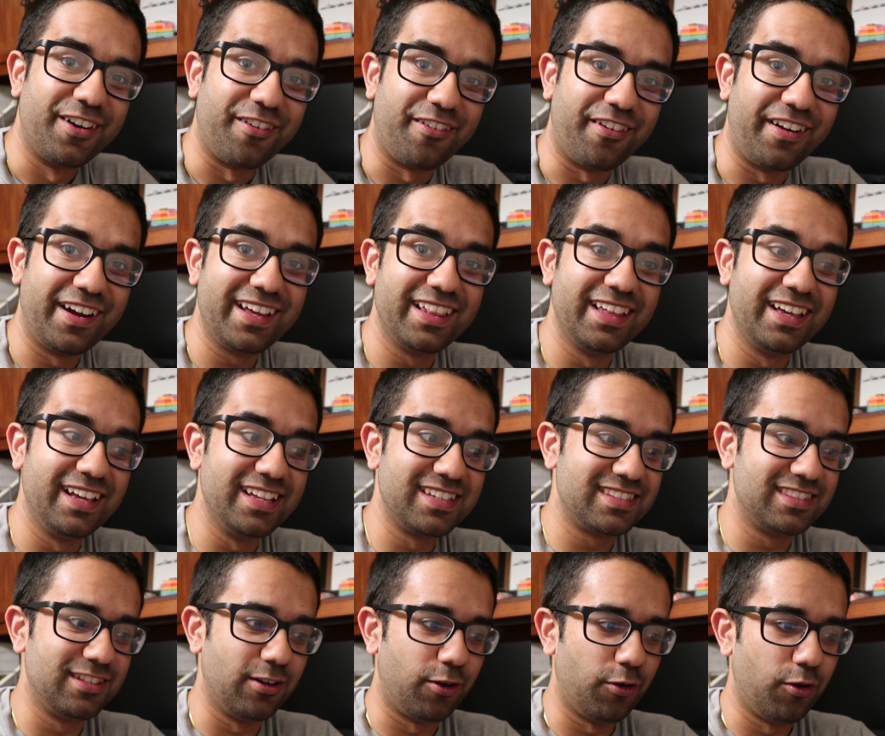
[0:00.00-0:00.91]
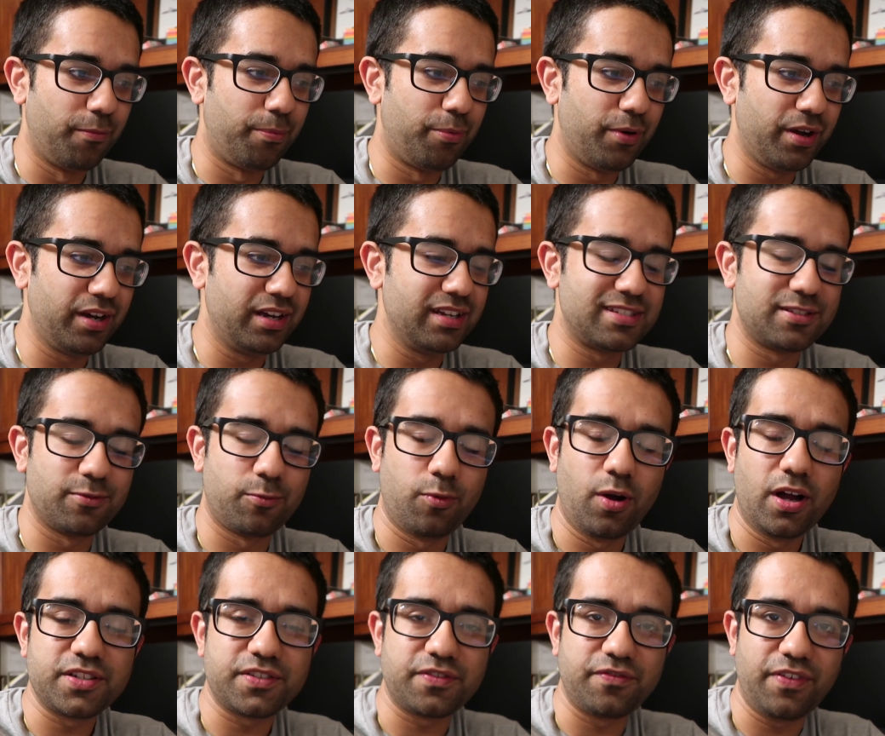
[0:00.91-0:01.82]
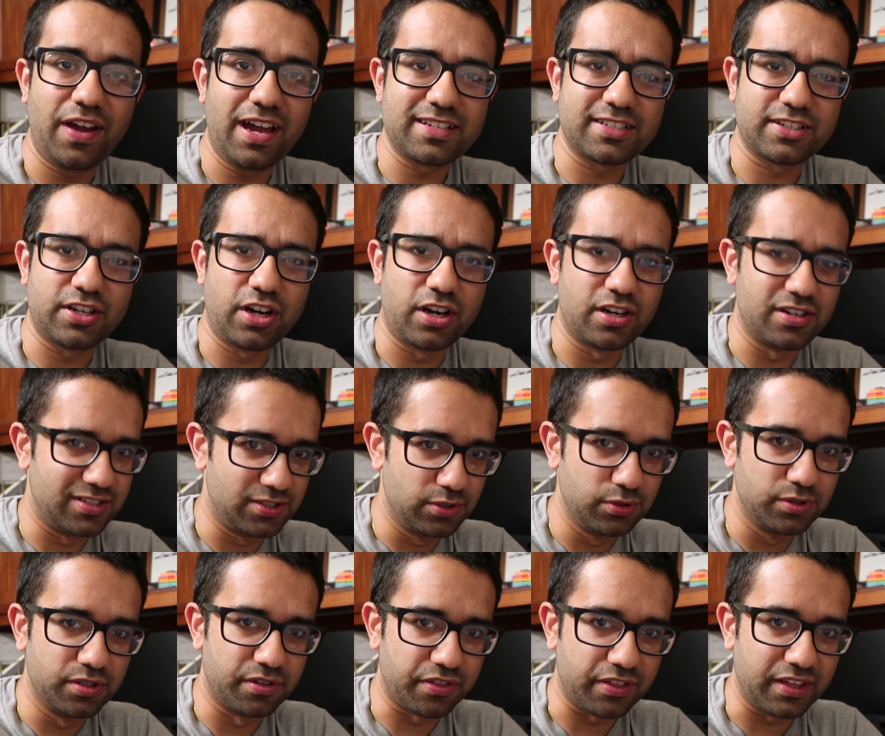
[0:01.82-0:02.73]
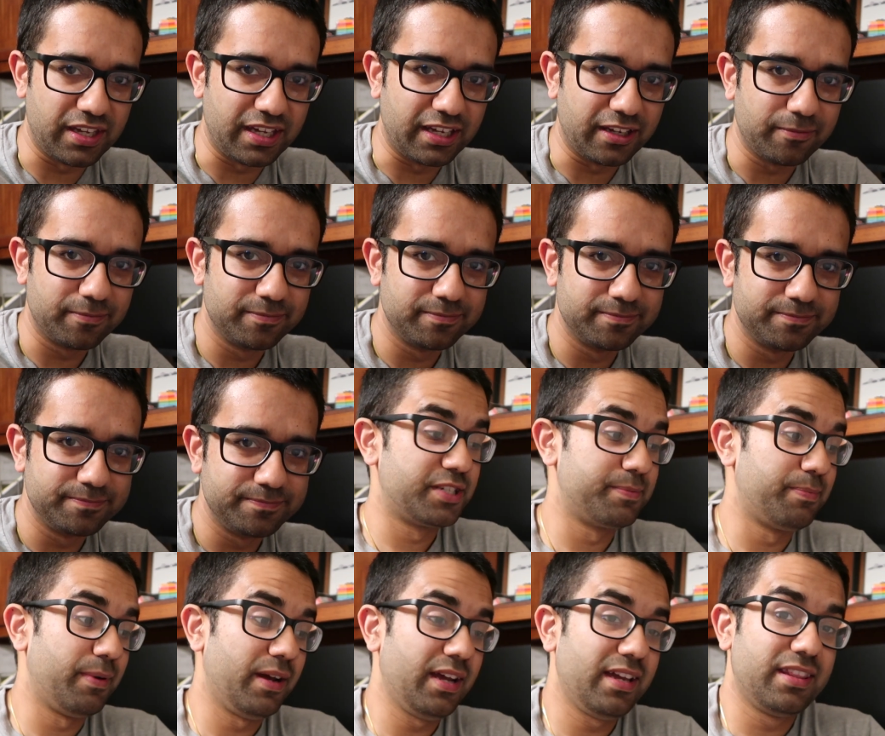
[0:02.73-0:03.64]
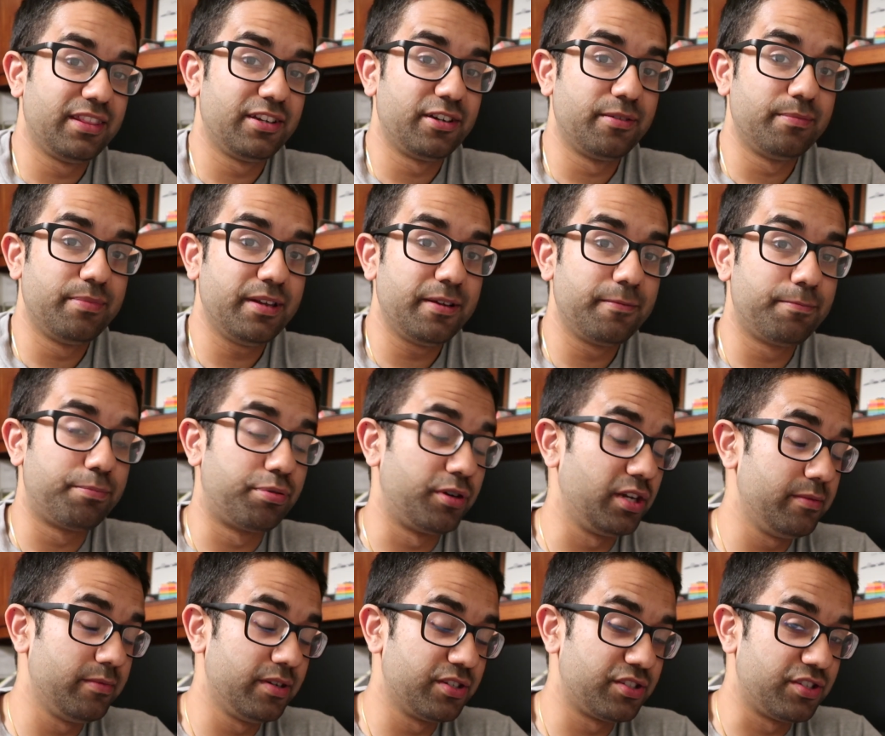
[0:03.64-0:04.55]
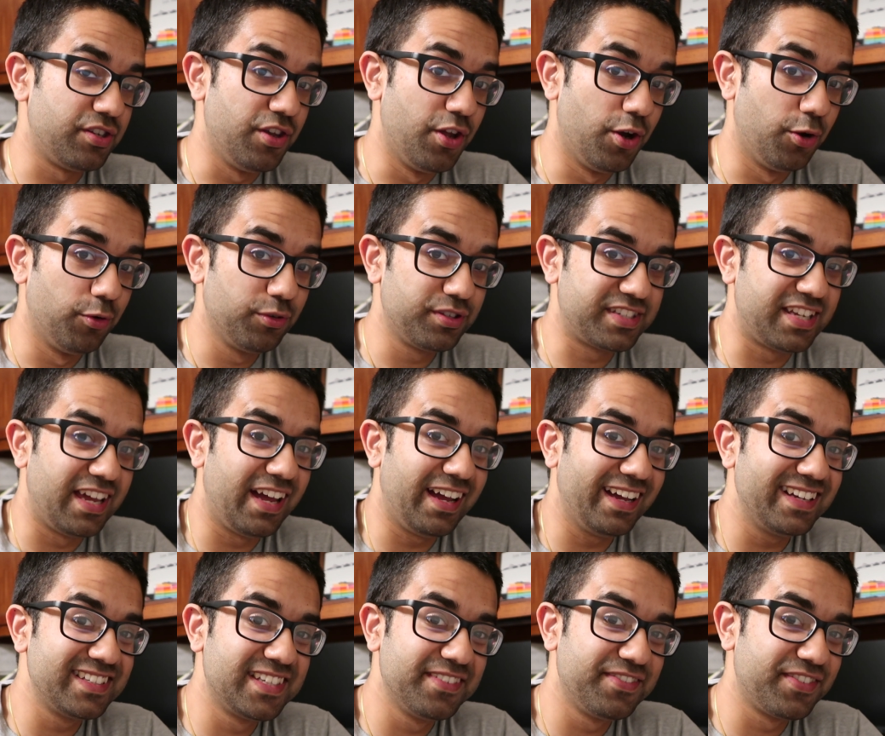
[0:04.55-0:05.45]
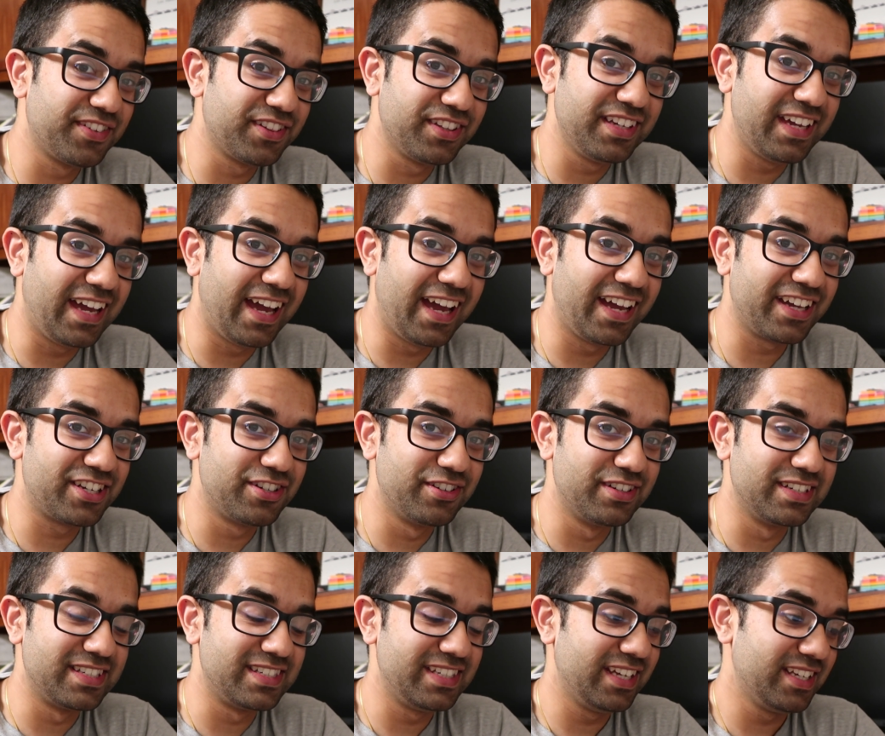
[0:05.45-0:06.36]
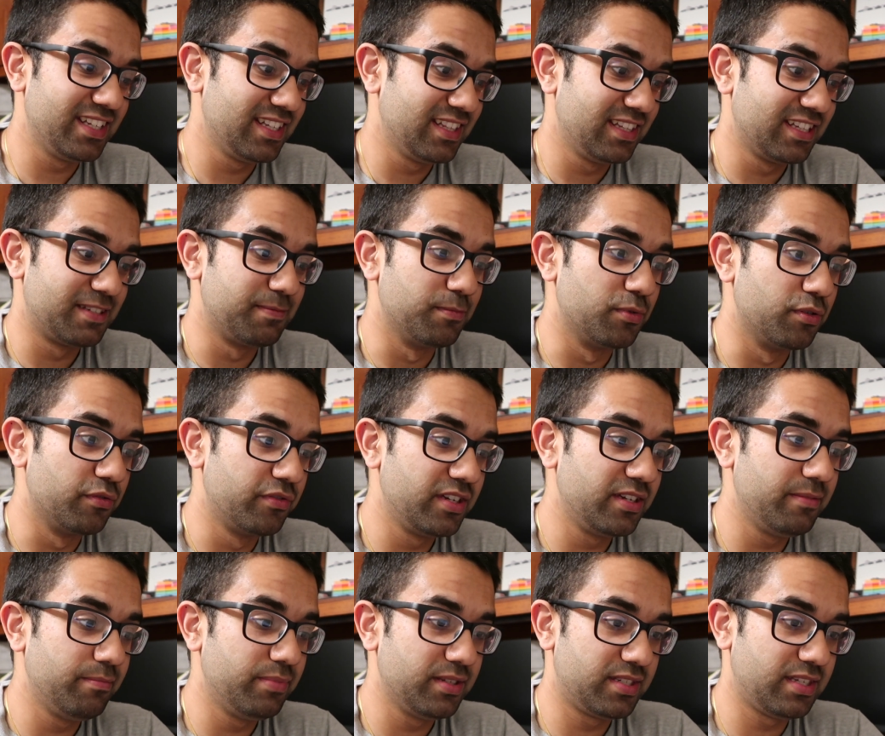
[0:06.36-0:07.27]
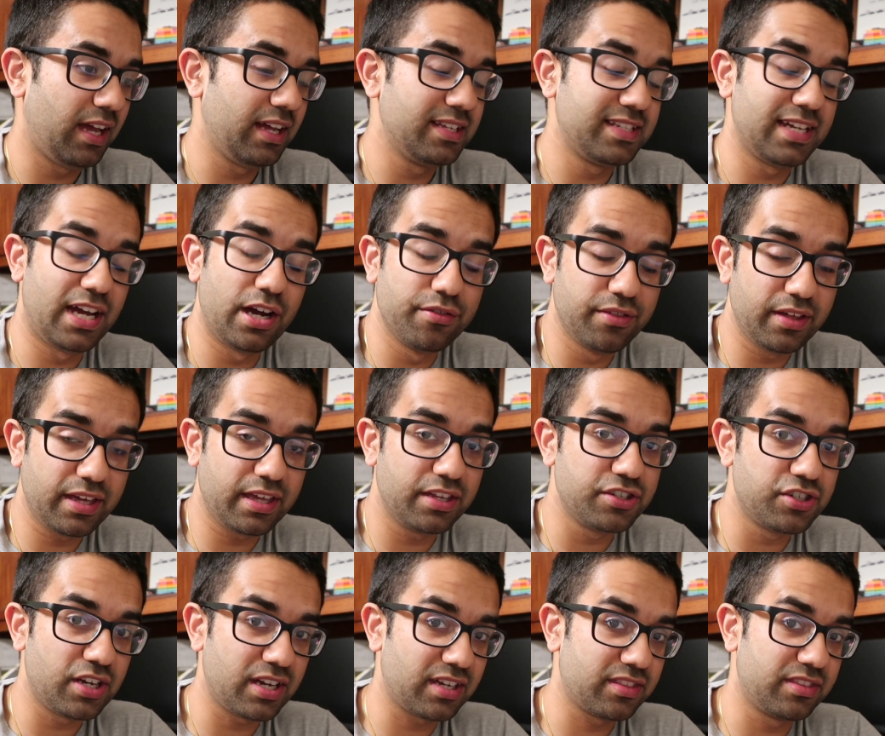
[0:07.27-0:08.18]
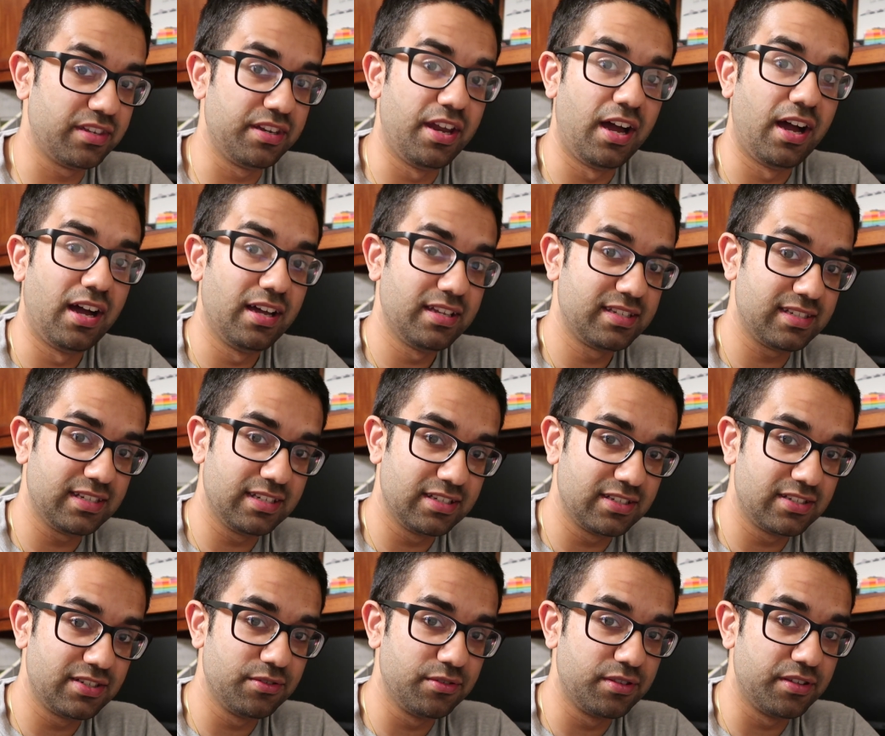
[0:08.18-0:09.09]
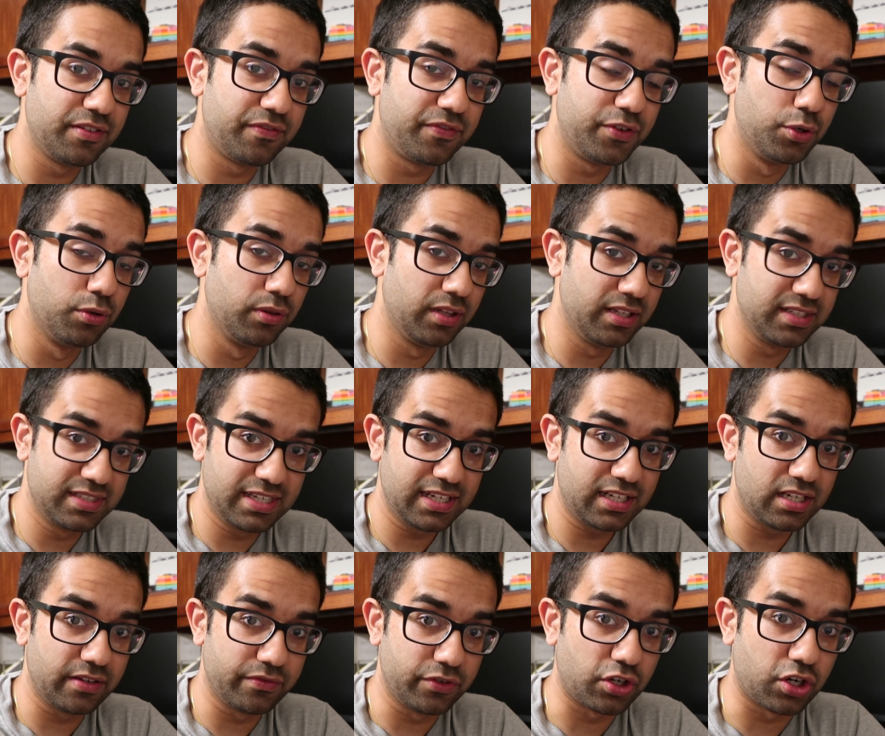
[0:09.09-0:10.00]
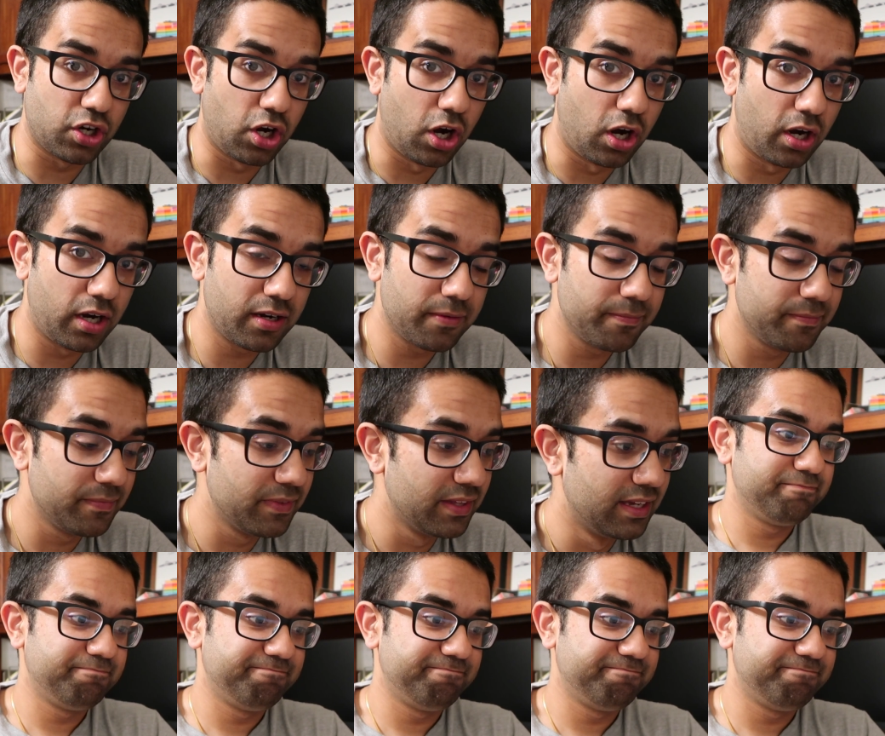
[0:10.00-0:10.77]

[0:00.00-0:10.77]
right? The whole point is to watch fast cars do their thing. Despite there being pretty much no scientifically accurate scenes in this movie besides how they inject the NOS into the fuel intake of your car,